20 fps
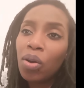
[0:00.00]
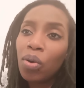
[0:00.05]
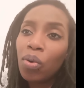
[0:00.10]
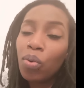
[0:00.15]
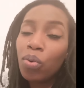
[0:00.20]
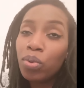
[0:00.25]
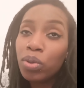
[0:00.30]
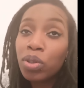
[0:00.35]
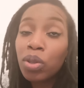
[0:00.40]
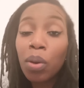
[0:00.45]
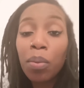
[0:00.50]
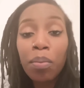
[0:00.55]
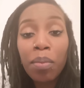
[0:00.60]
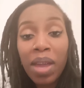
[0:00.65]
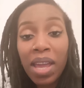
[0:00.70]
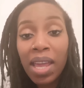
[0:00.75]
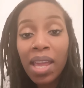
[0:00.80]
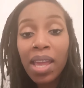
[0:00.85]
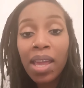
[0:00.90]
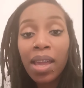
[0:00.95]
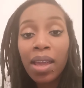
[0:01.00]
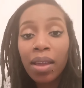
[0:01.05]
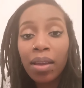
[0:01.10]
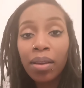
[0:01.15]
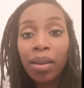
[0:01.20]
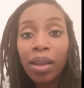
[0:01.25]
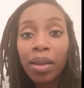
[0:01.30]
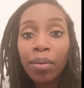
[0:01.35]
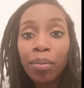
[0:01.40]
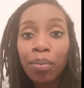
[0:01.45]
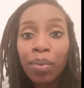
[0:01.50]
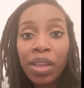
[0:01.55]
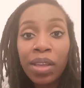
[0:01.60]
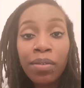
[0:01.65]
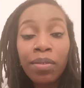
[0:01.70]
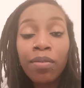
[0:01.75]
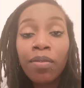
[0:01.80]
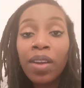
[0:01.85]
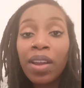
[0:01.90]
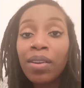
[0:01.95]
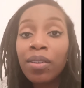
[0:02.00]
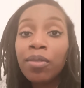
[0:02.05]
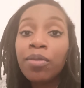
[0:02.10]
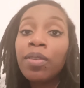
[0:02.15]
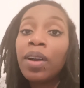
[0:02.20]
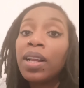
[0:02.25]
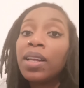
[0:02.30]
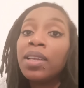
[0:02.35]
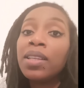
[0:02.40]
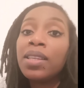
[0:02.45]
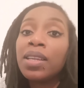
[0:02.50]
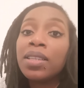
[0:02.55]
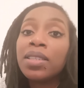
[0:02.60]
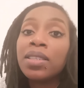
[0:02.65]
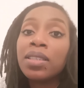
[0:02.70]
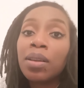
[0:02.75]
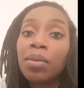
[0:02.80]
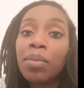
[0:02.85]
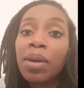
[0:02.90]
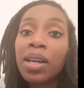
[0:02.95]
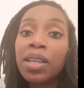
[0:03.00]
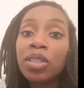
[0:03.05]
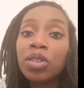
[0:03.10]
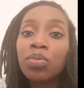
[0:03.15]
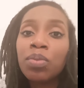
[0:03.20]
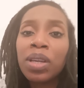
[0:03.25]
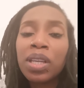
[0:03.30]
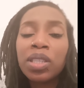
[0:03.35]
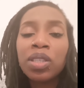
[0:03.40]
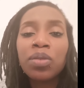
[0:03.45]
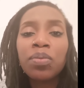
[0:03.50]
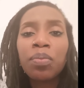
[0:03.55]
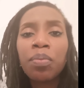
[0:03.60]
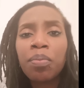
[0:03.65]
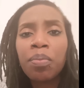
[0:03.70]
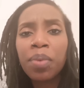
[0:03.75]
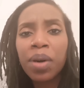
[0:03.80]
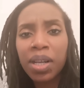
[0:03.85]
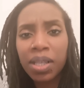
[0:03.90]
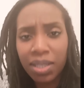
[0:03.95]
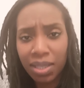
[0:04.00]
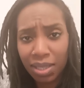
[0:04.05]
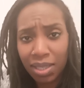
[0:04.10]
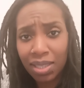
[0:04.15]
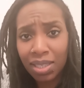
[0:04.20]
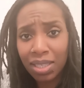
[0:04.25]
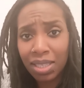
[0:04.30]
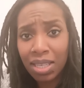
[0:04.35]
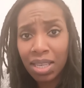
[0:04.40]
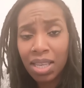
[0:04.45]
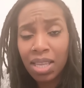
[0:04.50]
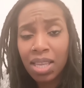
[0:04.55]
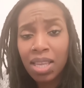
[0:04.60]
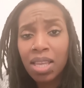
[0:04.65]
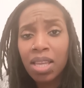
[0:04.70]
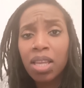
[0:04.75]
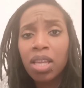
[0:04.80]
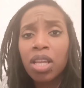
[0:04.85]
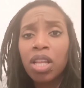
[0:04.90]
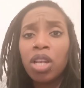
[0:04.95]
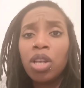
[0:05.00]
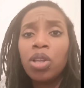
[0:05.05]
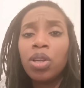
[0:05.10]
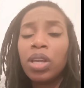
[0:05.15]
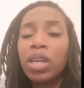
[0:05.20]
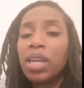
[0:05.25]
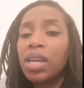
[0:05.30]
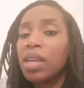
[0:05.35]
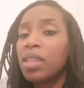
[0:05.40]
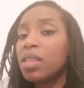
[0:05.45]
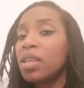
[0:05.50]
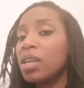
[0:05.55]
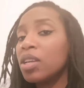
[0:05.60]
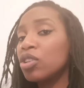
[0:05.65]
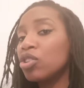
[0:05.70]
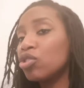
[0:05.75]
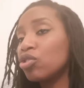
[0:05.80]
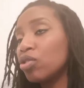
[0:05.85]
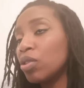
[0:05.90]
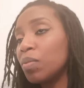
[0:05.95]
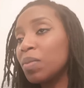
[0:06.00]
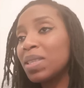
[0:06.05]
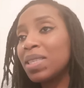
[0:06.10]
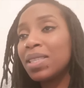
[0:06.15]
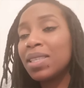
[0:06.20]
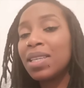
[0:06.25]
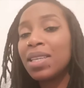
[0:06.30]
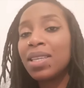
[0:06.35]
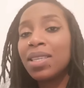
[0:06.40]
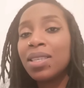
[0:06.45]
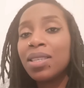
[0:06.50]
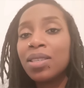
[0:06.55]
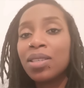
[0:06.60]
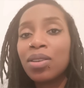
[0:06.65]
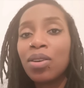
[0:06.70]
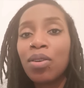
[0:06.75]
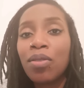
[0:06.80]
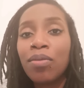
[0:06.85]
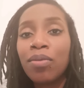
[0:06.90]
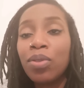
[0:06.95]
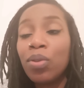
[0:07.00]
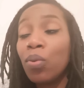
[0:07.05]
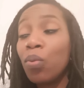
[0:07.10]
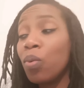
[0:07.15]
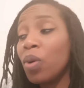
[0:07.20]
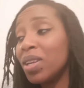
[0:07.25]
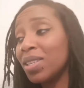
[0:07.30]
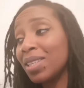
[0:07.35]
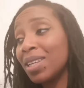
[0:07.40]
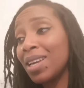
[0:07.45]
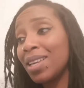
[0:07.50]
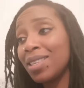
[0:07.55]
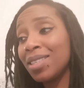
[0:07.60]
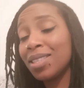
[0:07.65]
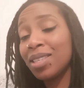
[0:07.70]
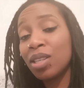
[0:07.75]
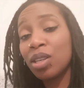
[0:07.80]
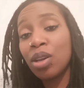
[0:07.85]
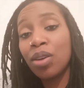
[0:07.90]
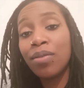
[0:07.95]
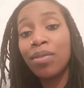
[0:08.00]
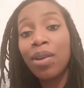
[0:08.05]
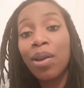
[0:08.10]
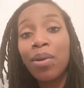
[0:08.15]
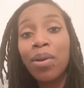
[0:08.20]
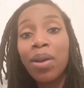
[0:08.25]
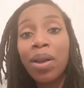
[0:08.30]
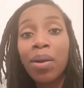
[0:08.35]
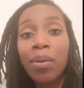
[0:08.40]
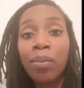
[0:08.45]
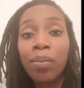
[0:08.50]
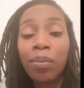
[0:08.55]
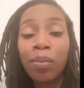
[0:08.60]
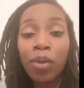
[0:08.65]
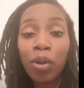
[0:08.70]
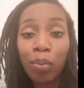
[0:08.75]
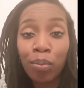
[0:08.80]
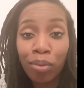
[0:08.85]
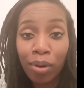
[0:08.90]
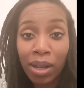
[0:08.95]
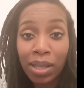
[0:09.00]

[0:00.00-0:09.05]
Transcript: also may be very valid at some aspects, but looking at the extremities of the worst case scenario and the